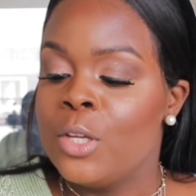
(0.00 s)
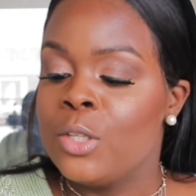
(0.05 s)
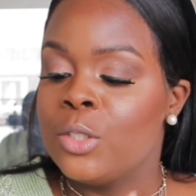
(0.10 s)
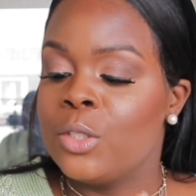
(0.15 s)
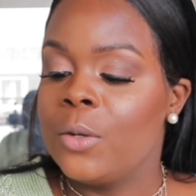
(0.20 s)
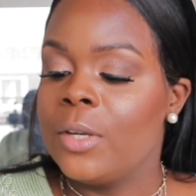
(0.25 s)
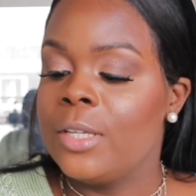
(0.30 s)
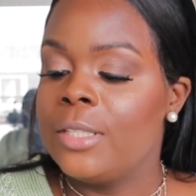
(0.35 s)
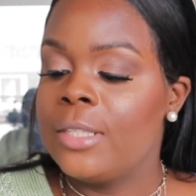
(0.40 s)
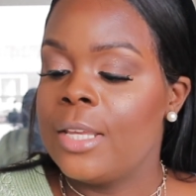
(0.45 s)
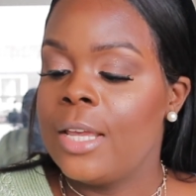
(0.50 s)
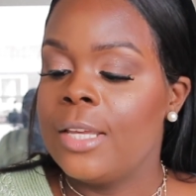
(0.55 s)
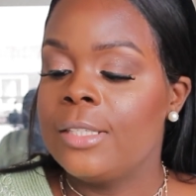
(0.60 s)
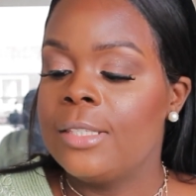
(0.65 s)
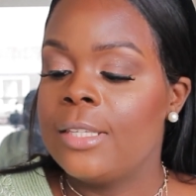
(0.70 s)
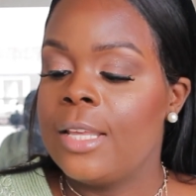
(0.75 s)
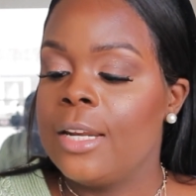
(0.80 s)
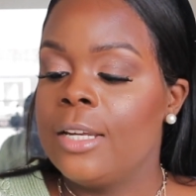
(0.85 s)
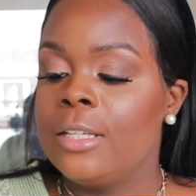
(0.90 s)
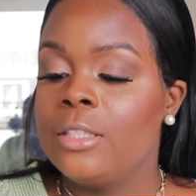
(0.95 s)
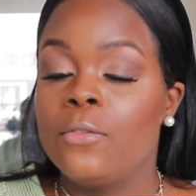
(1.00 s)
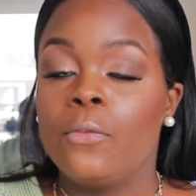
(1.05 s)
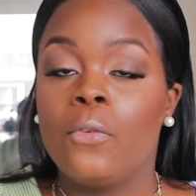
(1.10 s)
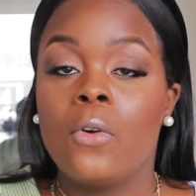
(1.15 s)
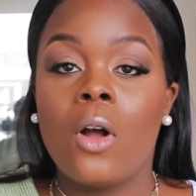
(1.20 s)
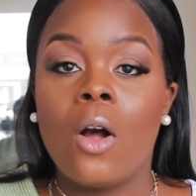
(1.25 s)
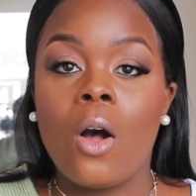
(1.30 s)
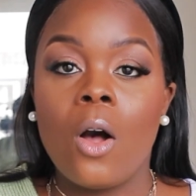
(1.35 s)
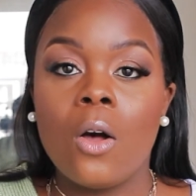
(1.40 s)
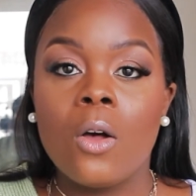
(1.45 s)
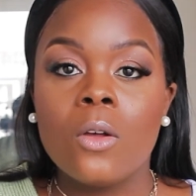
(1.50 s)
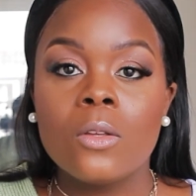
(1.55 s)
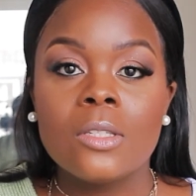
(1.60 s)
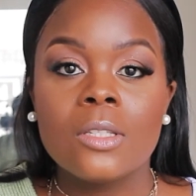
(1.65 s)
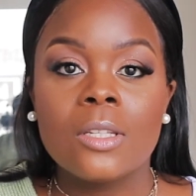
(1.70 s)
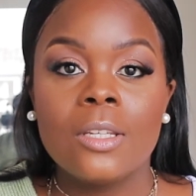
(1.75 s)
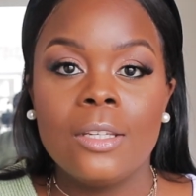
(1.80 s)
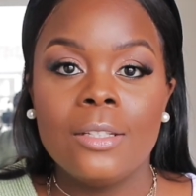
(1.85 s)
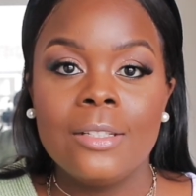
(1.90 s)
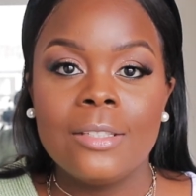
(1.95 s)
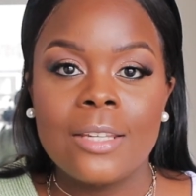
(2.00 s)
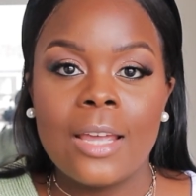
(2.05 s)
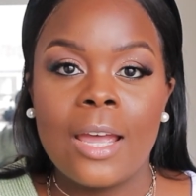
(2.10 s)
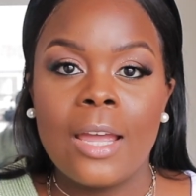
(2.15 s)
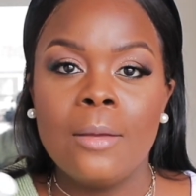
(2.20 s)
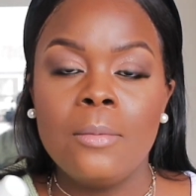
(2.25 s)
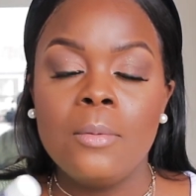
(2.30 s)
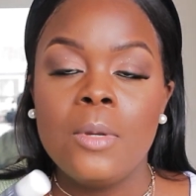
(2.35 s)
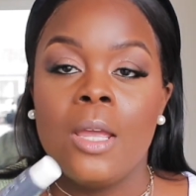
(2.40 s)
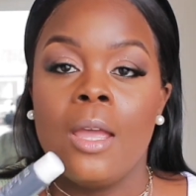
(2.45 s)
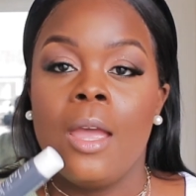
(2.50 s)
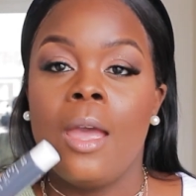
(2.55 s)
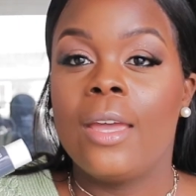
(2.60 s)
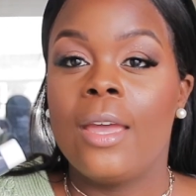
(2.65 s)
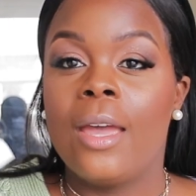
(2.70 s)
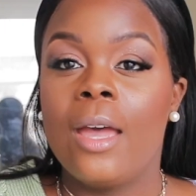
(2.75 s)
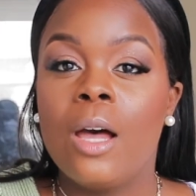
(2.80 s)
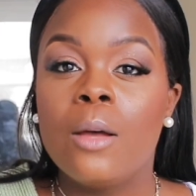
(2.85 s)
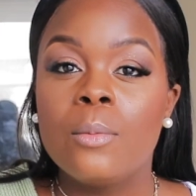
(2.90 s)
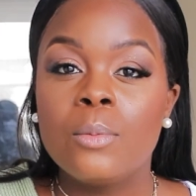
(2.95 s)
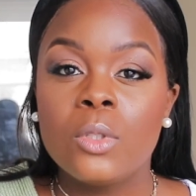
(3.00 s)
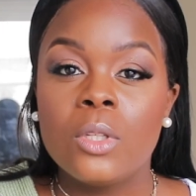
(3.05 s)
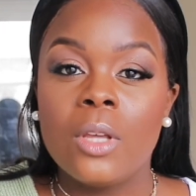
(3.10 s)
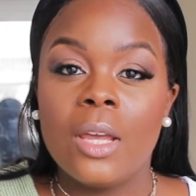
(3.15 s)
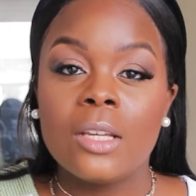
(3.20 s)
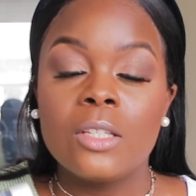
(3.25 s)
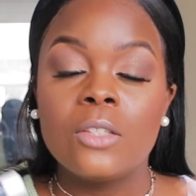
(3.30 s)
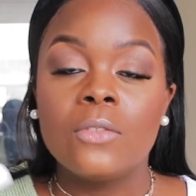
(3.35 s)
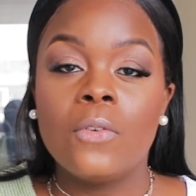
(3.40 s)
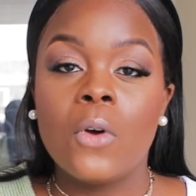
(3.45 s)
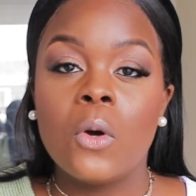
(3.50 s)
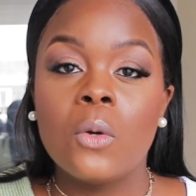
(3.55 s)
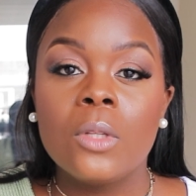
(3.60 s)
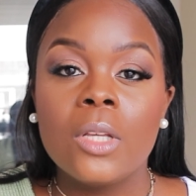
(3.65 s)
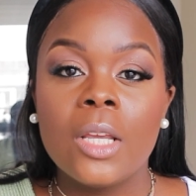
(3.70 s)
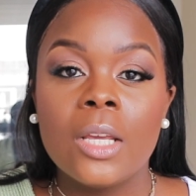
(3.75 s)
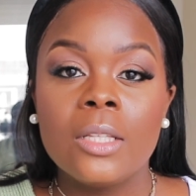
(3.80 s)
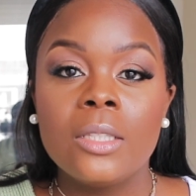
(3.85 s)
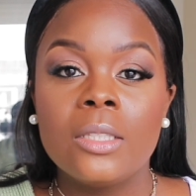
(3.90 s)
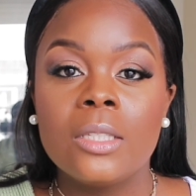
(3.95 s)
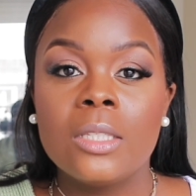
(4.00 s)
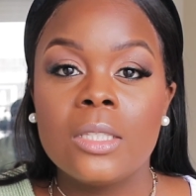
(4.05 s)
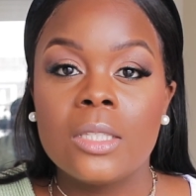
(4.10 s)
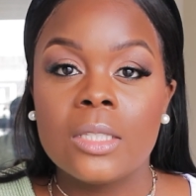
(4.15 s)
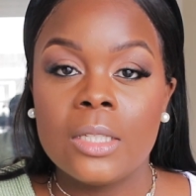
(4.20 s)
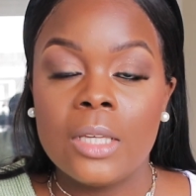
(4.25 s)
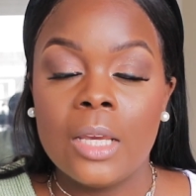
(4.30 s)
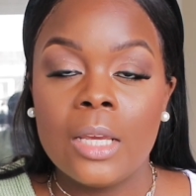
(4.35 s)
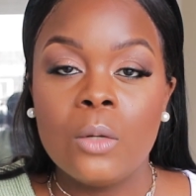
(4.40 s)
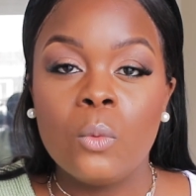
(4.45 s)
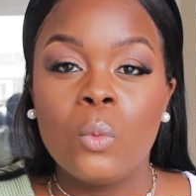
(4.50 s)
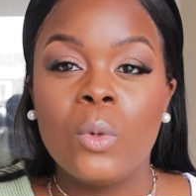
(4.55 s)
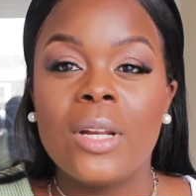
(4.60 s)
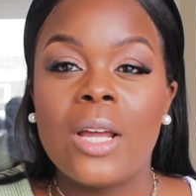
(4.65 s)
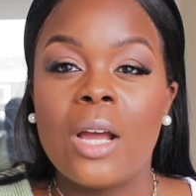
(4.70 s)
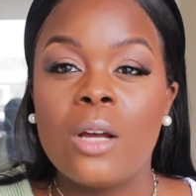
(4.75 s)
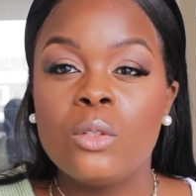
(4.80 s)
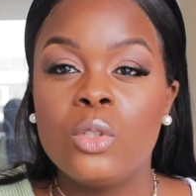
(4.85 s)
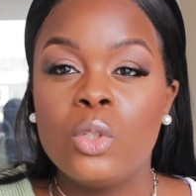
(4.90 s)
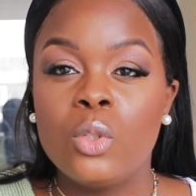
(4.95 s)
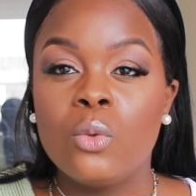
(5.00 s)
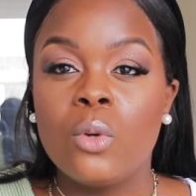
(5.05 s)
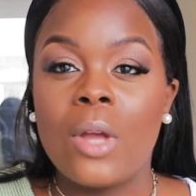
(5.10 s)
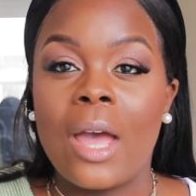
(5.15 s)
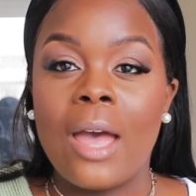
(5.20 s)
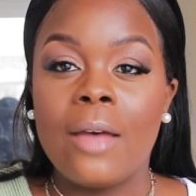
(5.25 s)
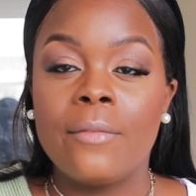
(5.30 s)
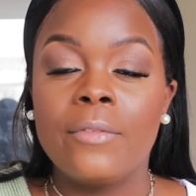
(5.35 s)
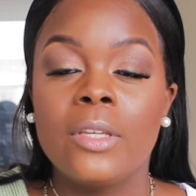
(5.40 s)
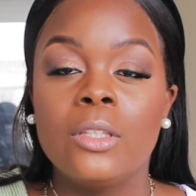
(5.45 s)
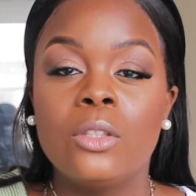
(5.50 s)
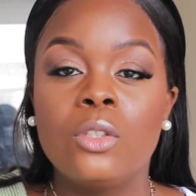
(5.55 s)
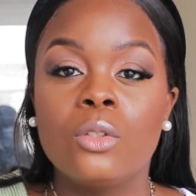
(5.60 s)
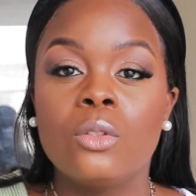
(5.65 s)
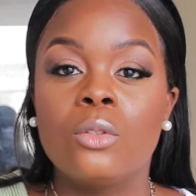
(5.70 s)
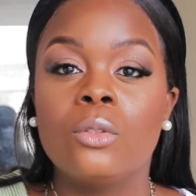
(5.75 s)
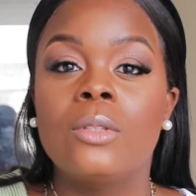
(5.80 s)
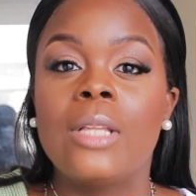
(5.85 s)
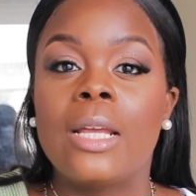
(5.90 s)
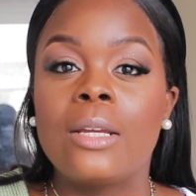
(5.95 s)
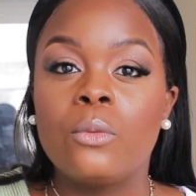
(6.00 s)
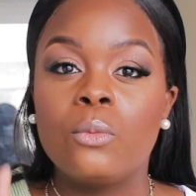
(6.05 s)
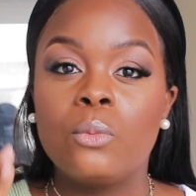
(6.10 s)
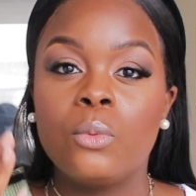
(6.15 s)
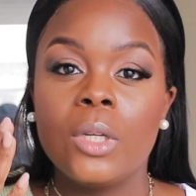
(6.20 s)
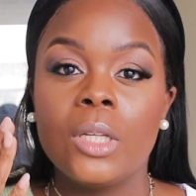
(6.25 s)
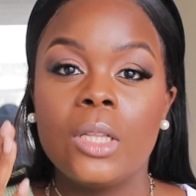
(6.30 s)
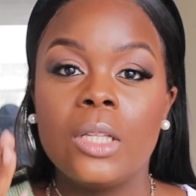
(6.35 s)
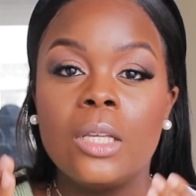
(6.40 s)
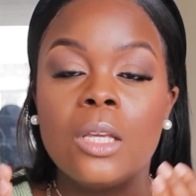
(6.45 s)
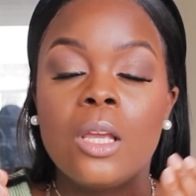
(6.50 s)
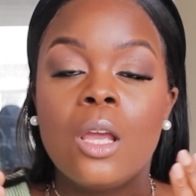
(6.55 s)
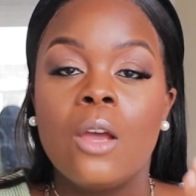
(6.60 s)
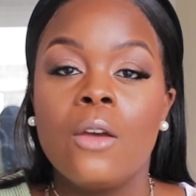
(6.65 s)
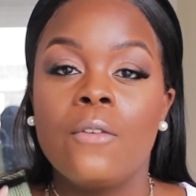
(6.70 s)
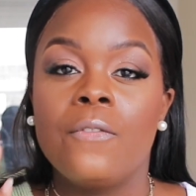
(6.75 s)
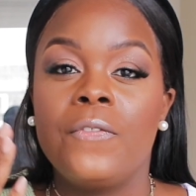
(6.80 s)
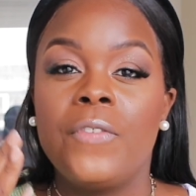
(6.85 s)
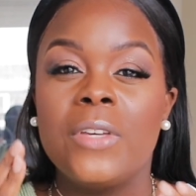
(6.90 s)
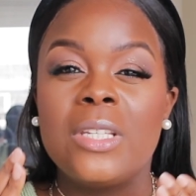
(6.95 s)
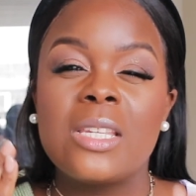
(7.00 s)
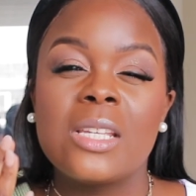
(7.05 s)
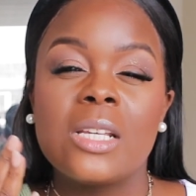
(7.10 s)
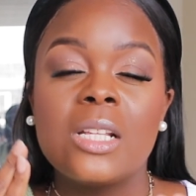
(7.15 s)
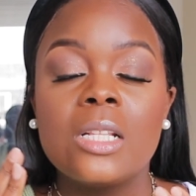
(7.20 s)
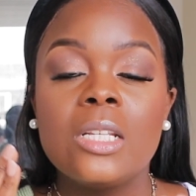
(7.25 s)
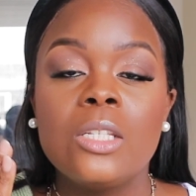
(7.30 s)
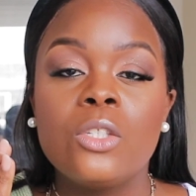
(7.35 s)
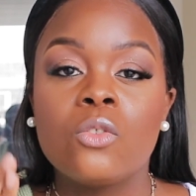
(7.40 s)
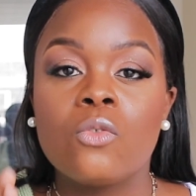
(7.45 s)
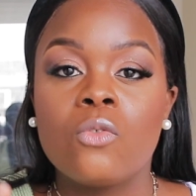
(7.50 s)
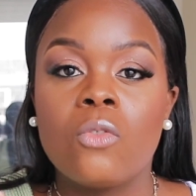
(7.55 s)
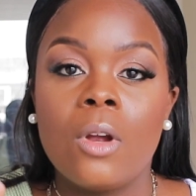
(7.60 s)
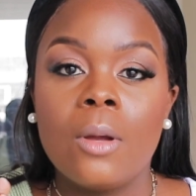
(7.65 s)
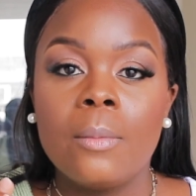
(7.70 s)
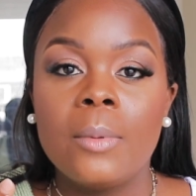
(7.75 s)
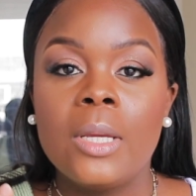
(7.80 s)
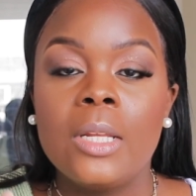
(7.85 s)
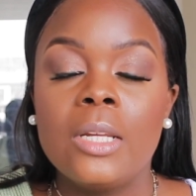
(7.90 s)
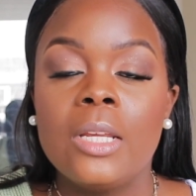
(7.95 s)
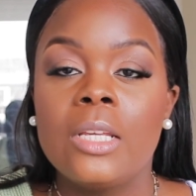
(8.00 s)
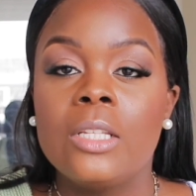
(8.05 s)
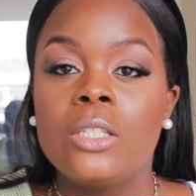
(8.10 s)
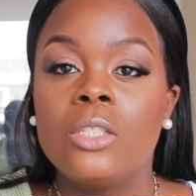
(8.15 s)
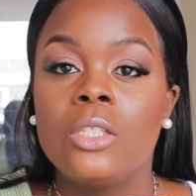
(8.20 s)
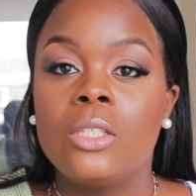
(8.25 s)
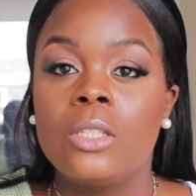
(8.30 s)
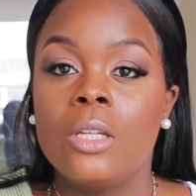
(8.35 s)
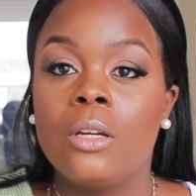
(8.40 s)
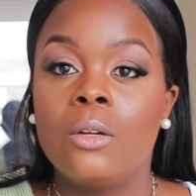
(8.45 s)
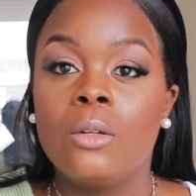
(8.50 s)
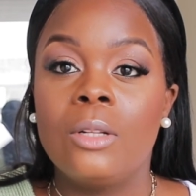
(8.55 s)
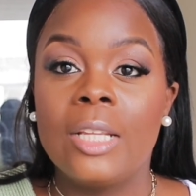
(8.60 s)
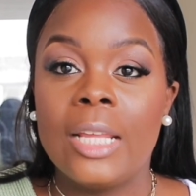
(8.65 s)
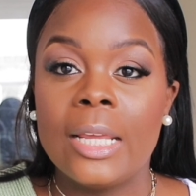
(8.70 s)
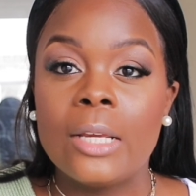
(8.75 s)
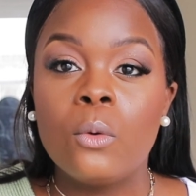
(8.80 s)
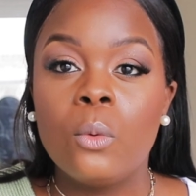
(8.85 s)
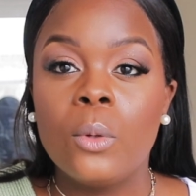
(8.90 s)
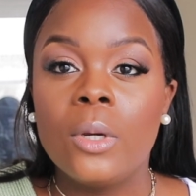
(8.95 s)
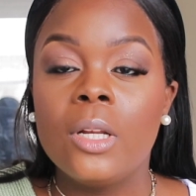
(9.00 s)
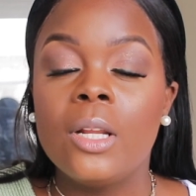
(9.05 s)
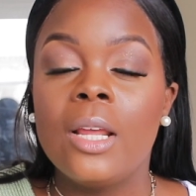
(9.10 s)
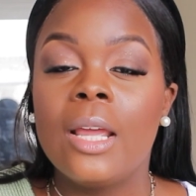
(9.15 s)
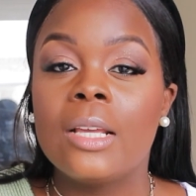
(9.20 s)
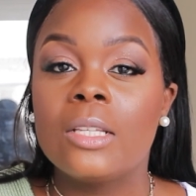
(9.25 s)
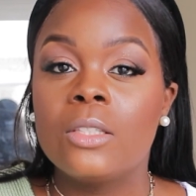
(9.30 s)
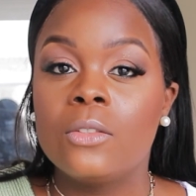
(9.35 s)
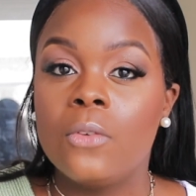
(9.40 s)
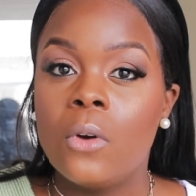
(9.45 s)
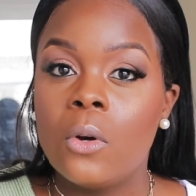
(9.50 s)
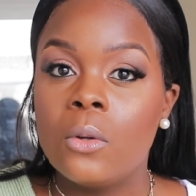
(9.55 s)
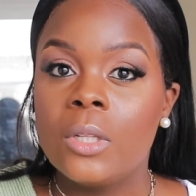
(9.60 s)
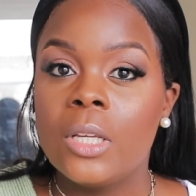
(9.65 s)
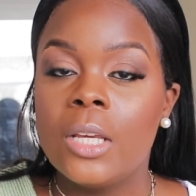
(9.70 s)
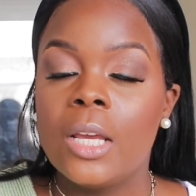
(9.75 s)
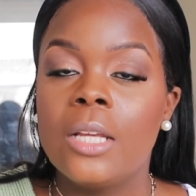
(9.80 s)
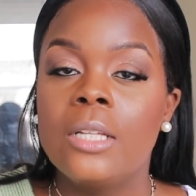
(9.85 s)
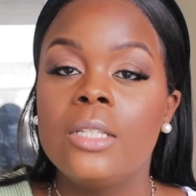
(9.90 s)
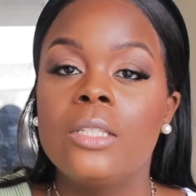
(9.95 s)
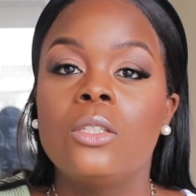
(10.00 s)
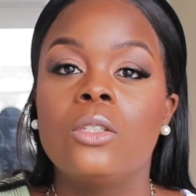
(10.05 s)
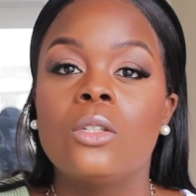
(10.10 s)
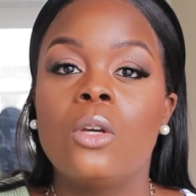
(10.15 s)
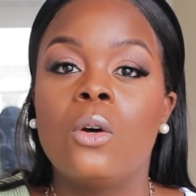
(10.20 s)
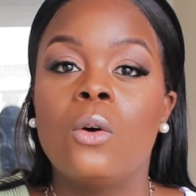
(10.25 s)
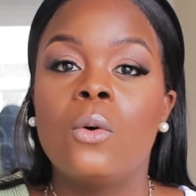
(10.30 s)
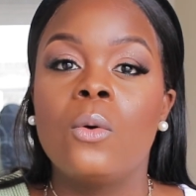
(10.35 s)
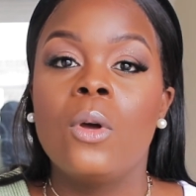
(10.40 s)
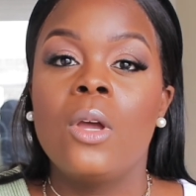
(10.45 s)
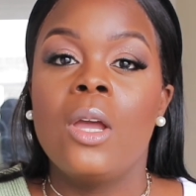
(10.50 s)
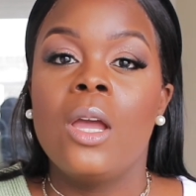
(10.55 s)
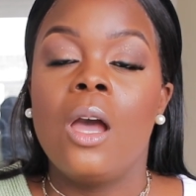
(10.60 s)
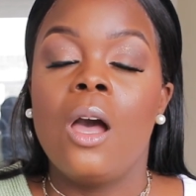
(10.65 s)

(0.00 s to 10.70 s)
So it says that it's for all skin type. It helps to exfoliate the skin without you having to like really physically scrub it. It's a liquid exfoliant, so